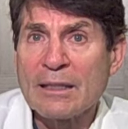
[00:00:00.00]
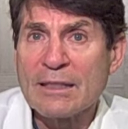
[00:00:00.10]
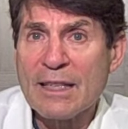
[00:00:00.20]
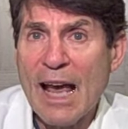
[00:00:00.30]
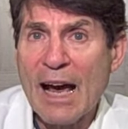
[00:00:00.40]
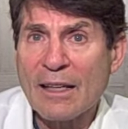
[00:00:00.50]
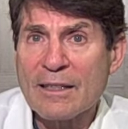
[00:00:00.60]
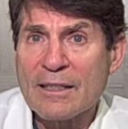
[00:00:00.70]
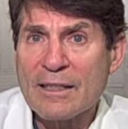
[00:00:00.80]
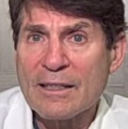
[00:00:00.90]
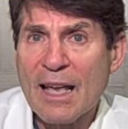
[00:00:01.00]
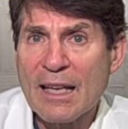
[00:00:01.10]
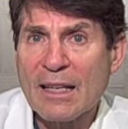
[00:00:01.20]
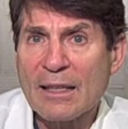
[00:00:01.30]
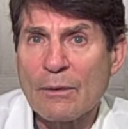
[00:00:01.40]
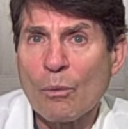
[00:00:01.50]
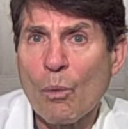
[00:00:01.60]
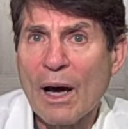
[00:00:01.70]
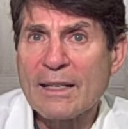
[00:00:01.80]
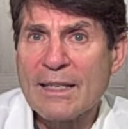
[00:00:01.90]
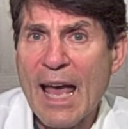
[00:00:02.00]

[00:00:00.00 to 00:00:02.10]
Cialis is taken one